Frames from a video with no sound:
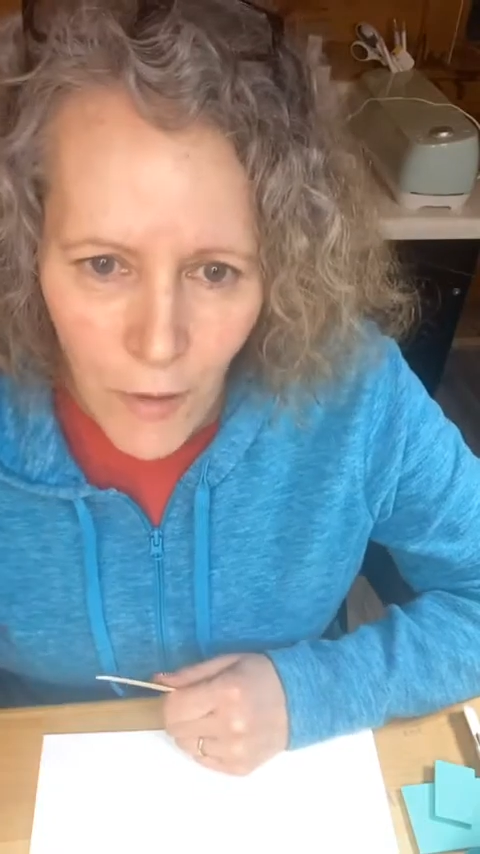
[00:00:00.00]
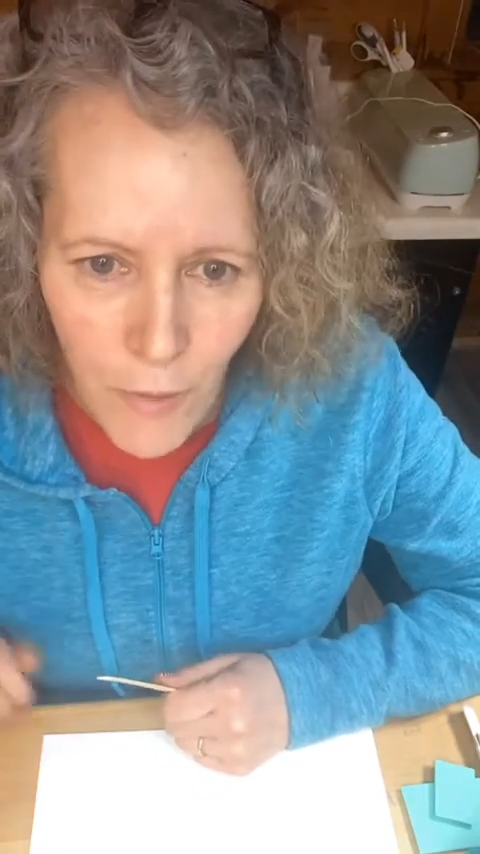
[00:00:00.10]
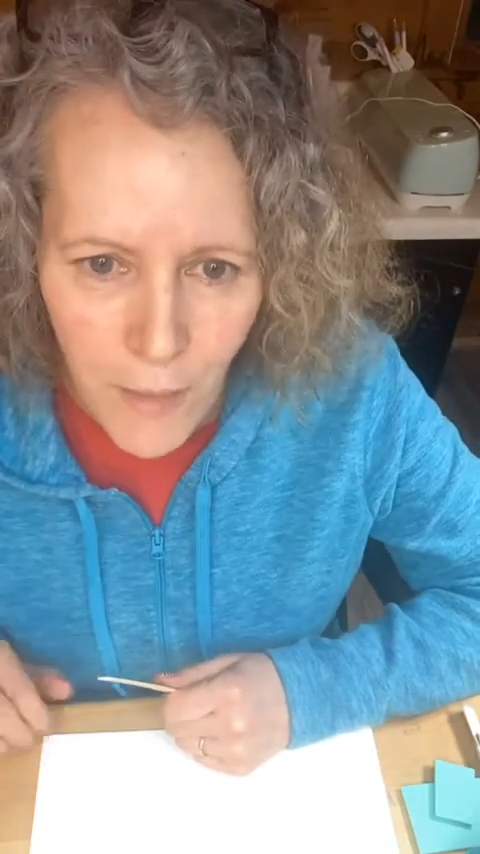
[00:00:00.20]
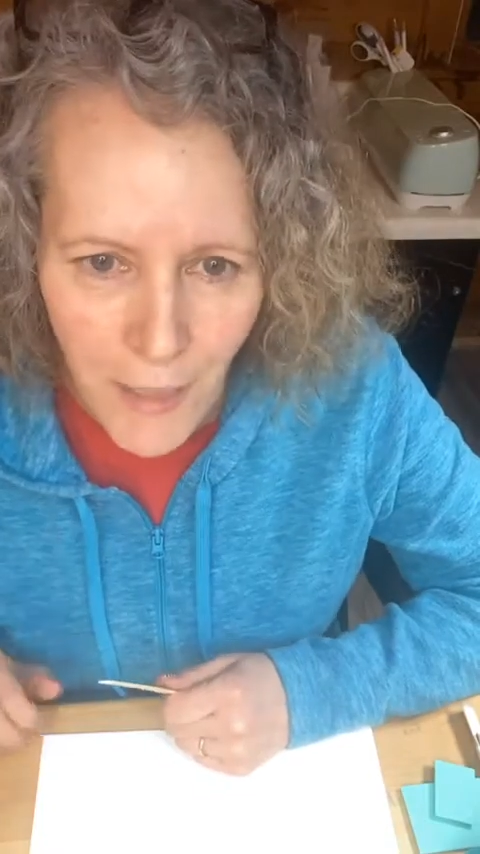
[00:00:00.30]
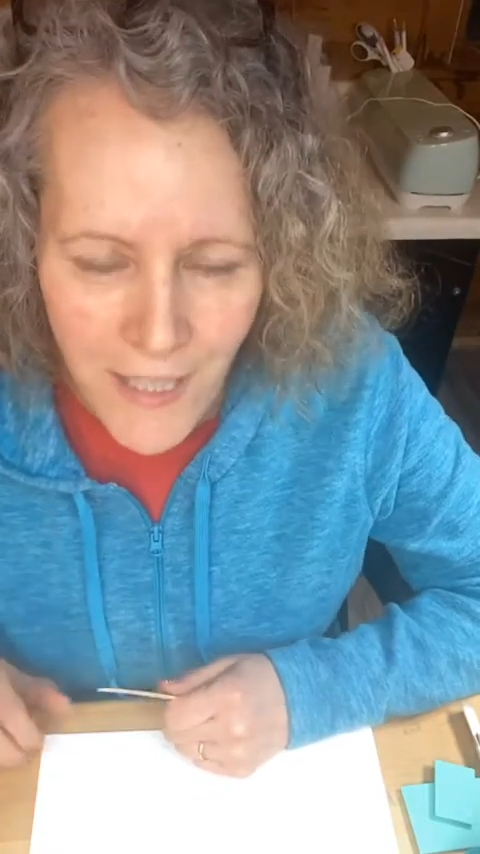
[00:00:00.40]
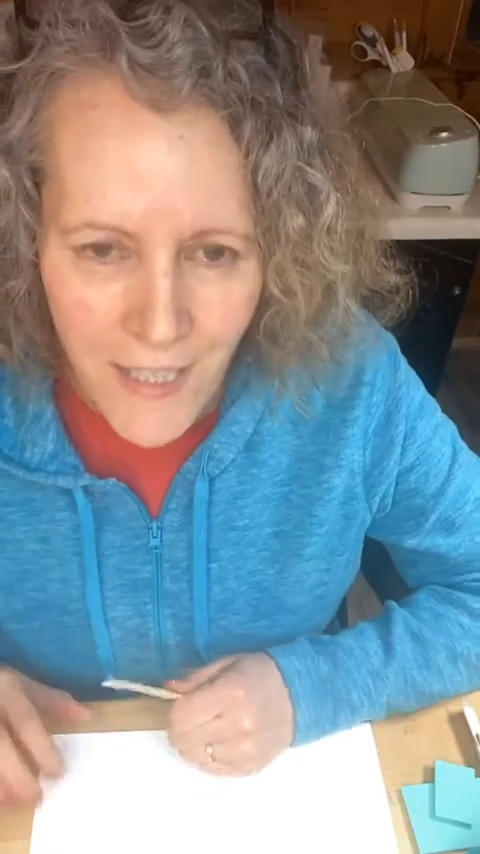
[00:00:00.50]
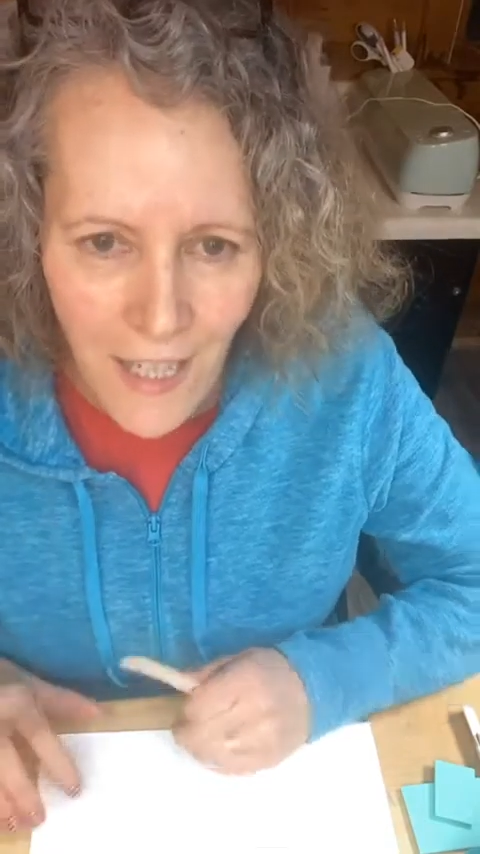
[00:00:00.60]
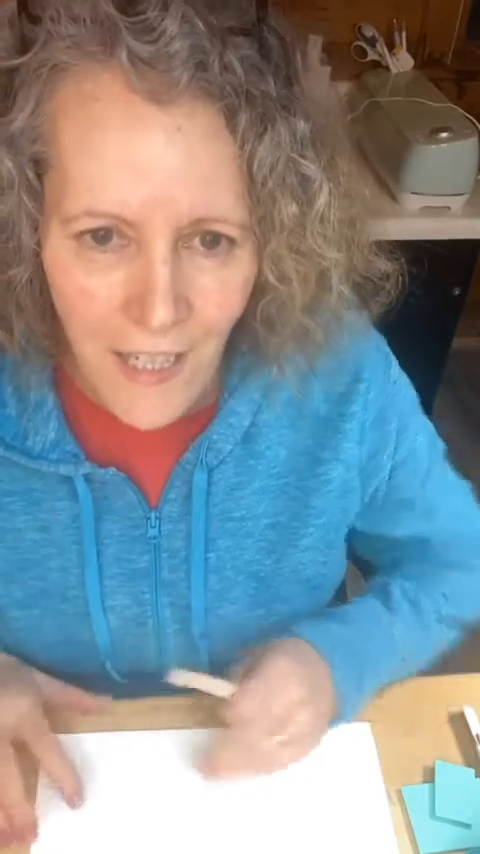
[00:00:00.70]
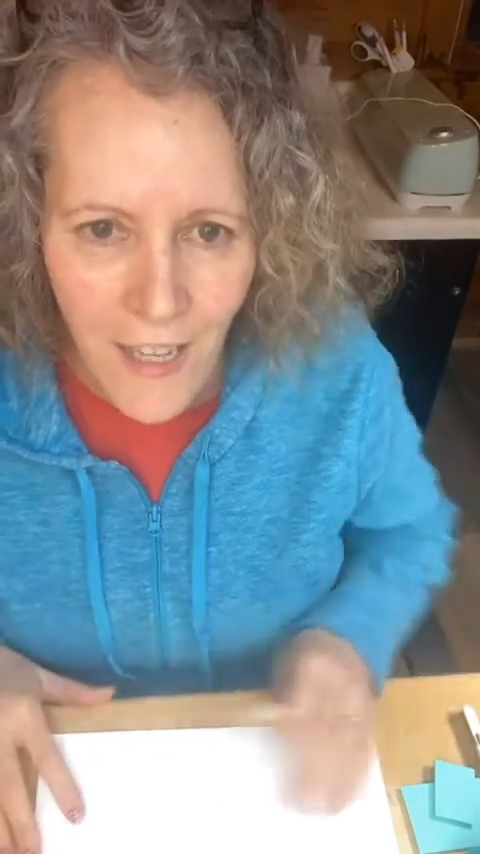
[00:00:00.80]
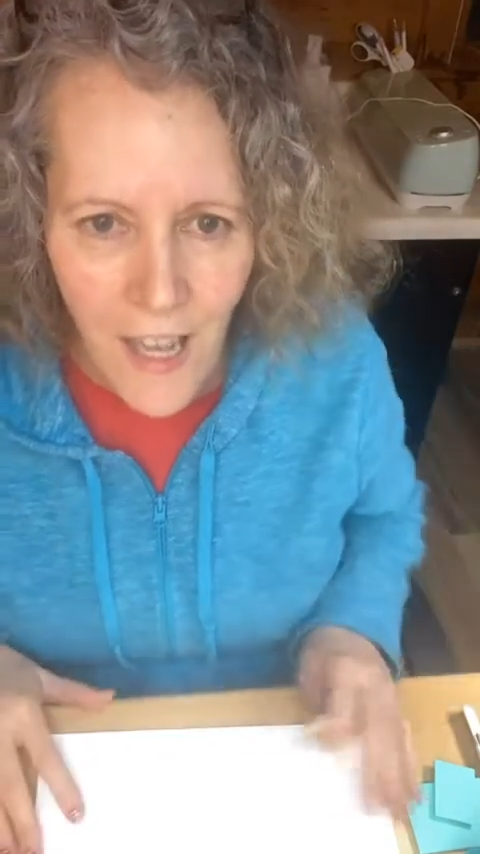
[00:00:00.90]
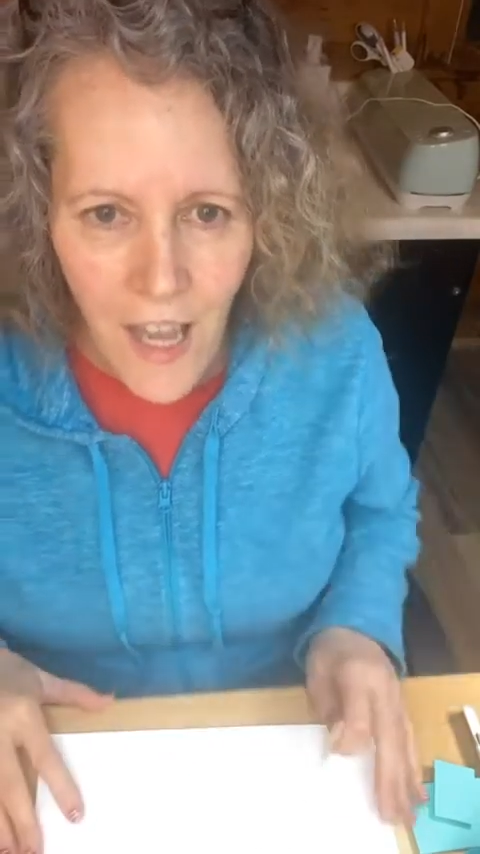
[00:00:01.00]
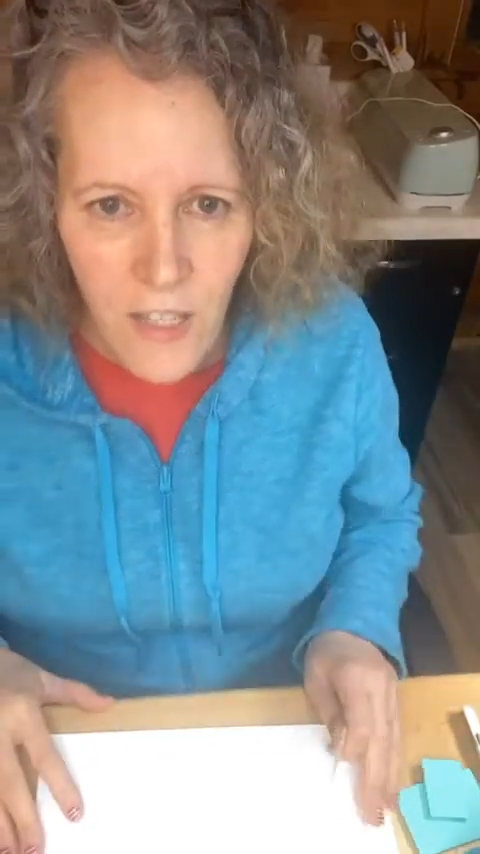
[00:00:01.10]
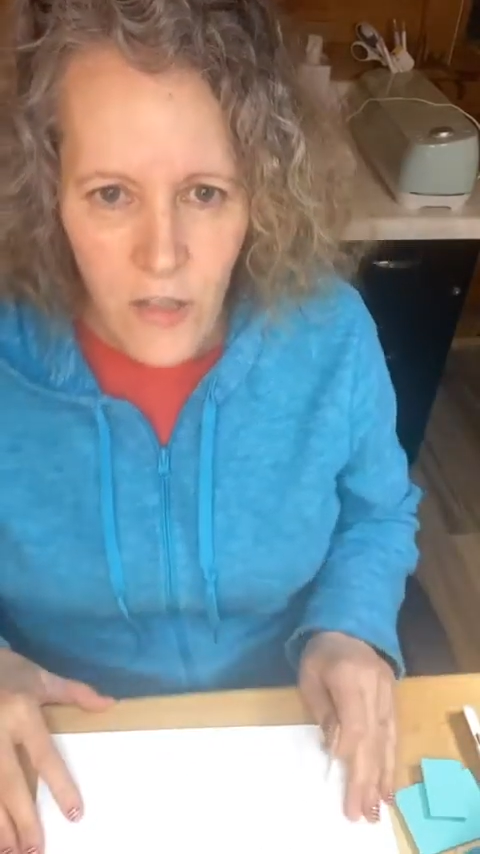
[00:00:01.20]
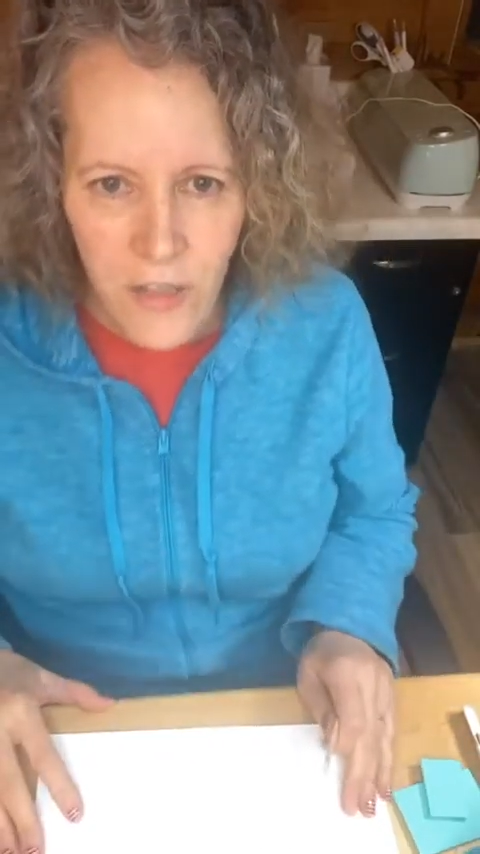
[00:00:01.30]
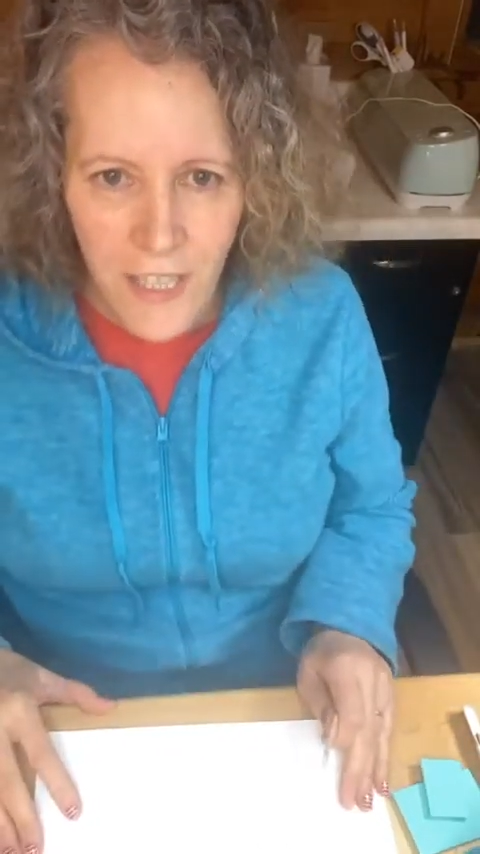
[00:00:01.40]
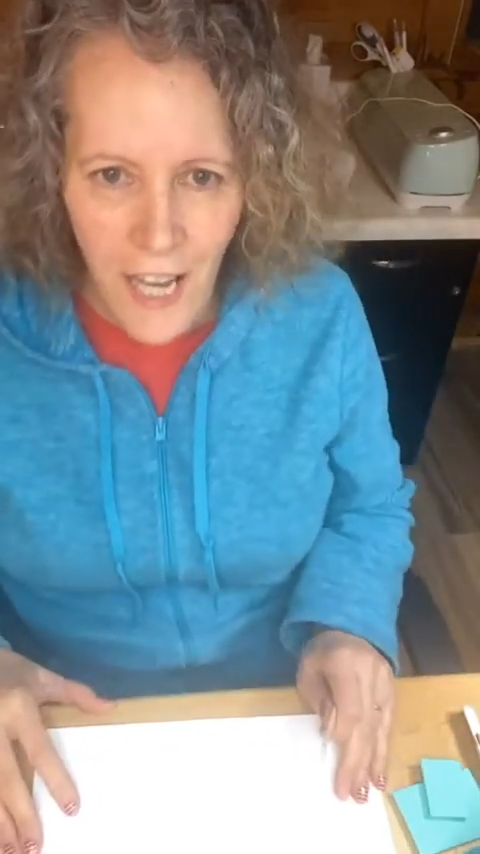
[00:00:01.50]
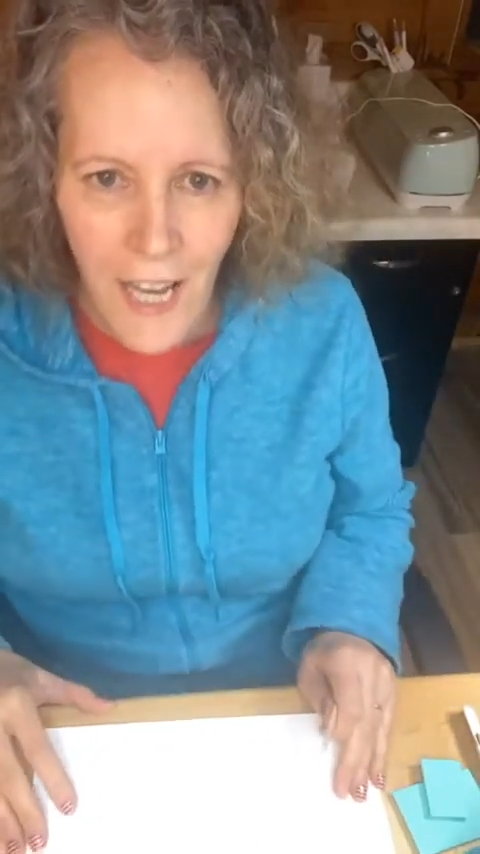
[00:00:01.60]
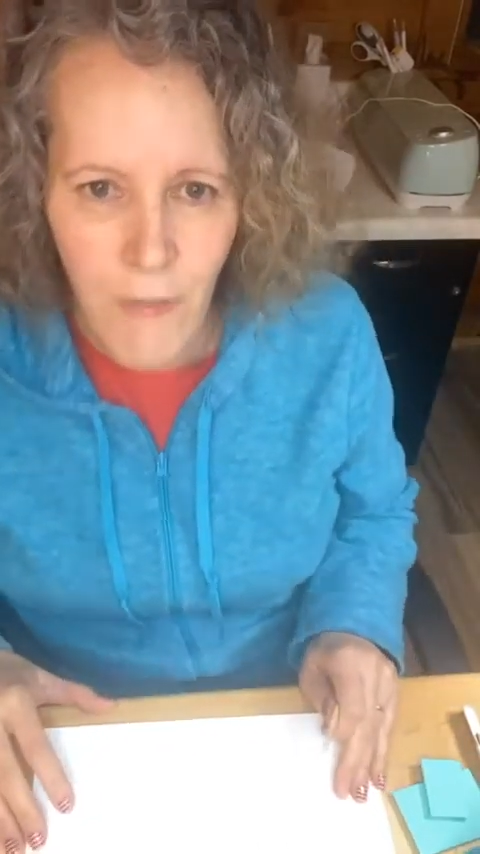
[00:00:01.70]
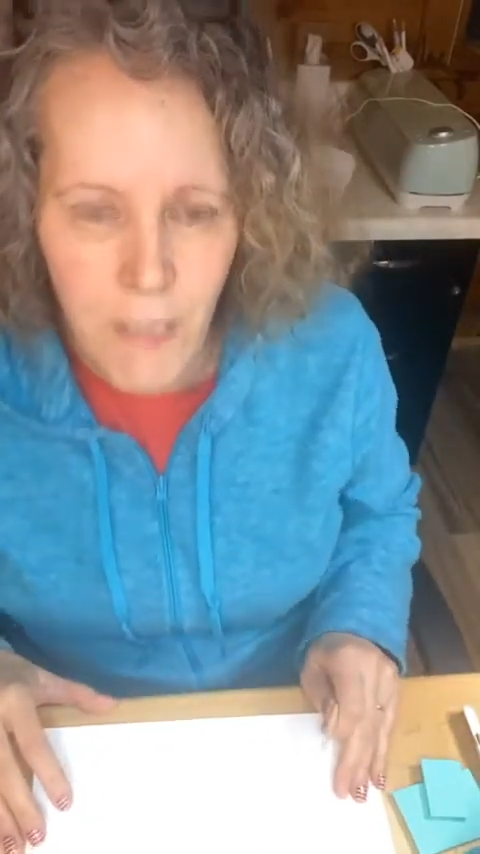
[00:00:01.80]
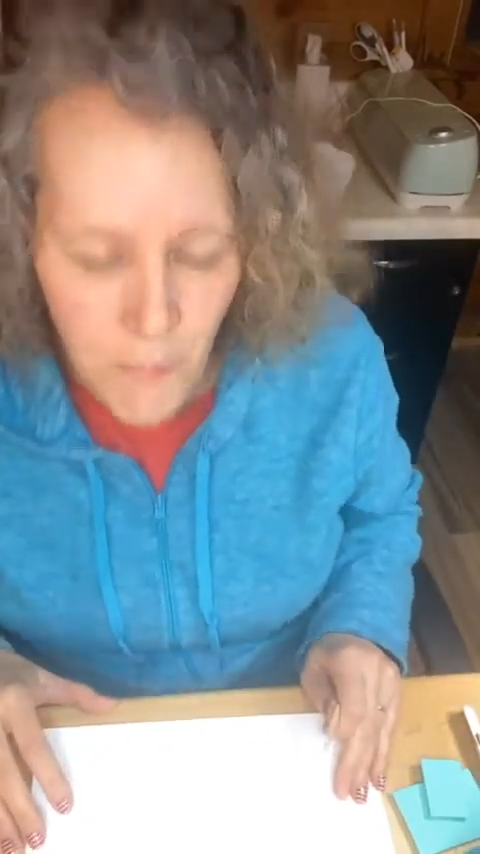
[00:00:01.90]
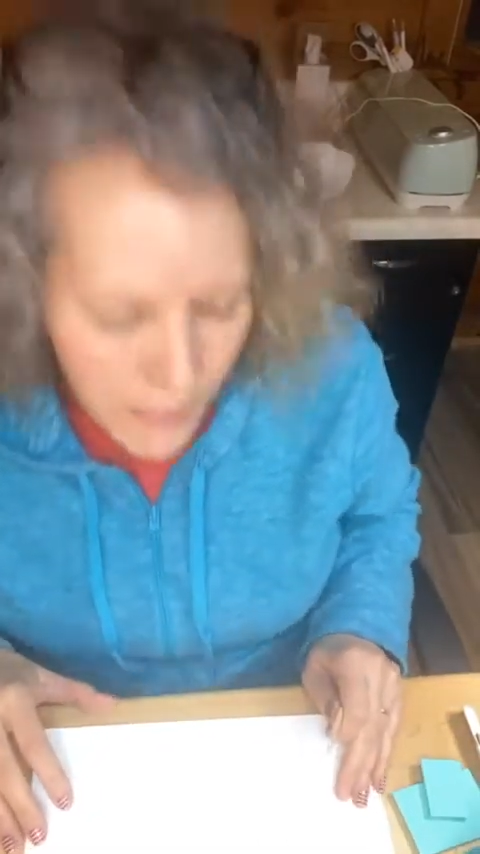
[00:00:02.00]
what we can make tonight. So today I was